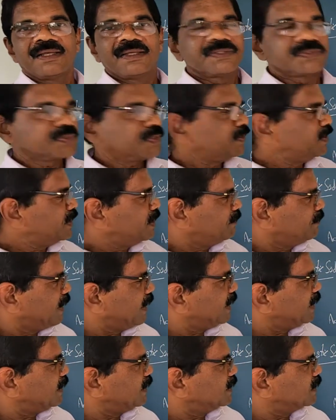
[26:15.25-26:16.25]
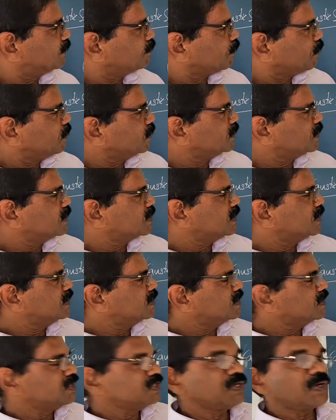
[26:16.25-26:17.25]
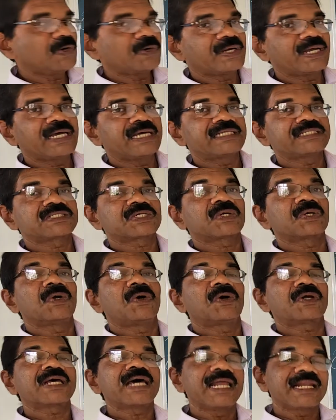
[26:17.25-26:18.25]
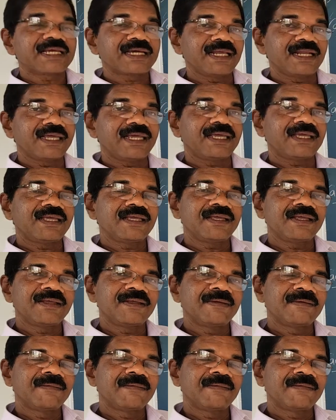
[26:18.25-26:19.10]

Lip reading: So why this process is known as chlor-alkali?